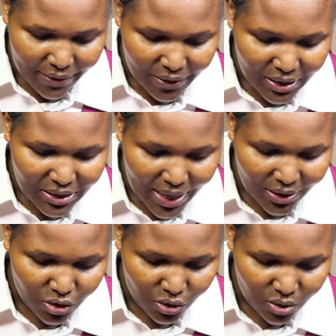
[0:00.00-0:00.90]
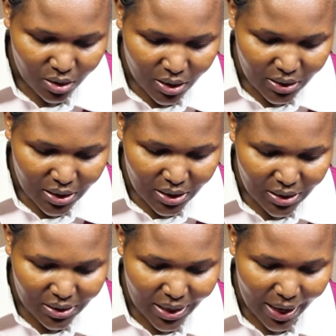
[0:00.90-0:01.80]
This action
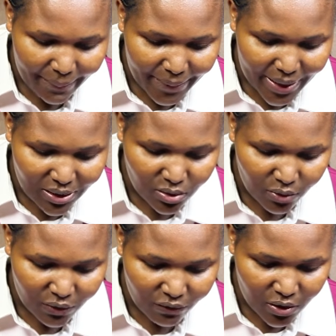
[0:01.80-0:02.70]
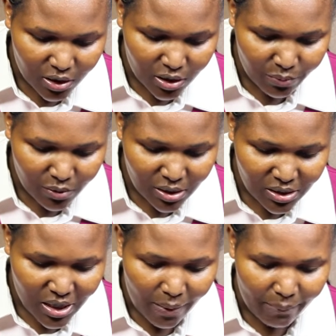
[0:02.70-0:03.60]
changes the appearance of the vegetables
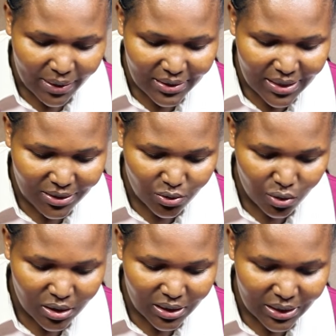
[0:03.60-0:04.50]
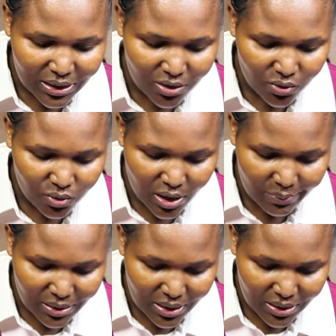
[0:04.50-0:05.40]
but does not create new
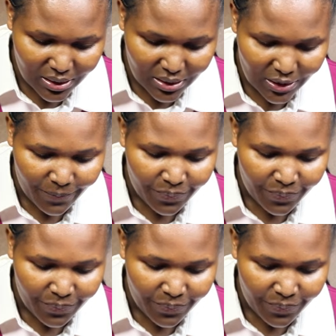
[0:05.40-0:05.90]
substances.